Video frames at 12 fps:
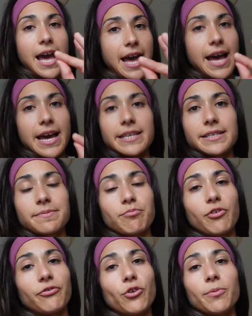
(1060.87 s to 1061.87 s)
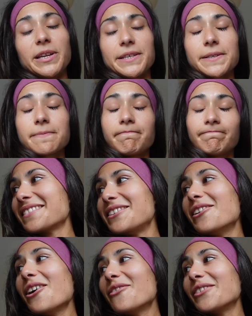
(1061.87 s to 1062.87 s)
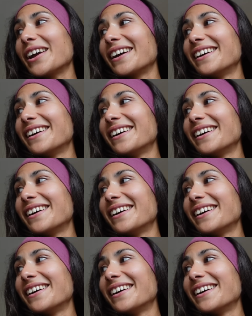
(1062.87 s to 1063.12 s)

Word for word: and performance. You laughing?